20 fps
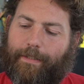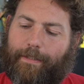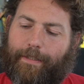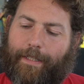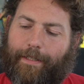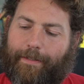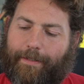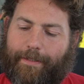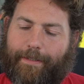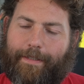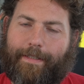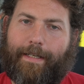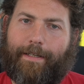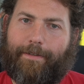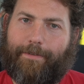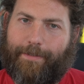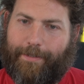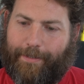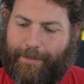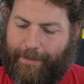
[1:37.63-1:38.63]
the
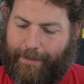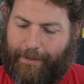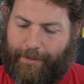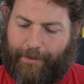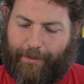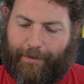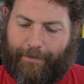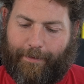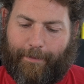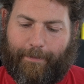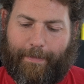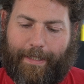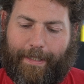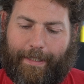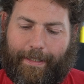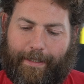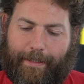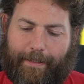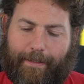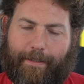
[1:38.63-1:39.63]
downsides of the
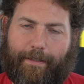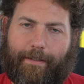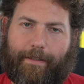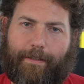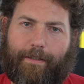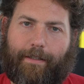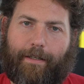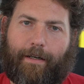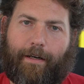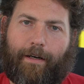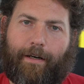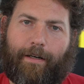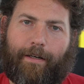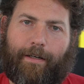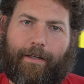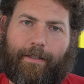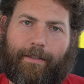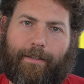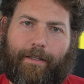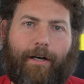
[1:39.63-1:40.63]
Mini
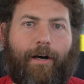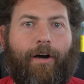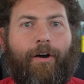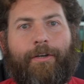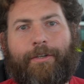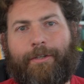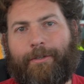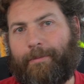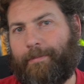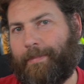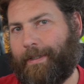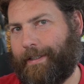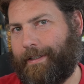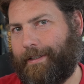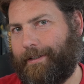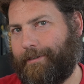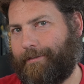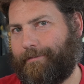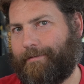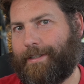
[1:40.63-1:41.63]
are
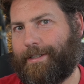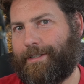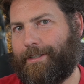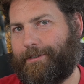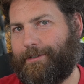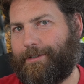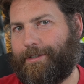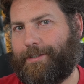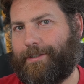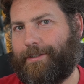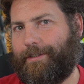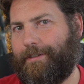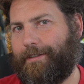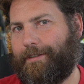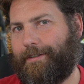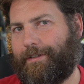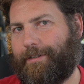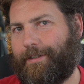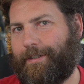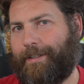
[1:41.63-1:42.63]
arguably resolution.
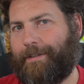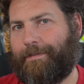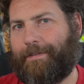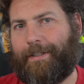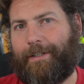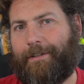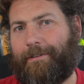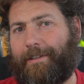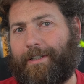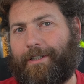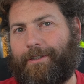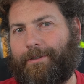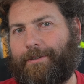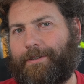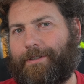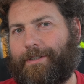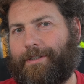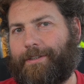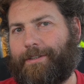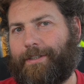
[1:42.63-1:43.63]
The video it
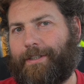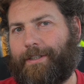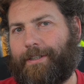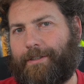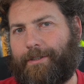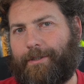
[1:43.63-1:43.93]
records is a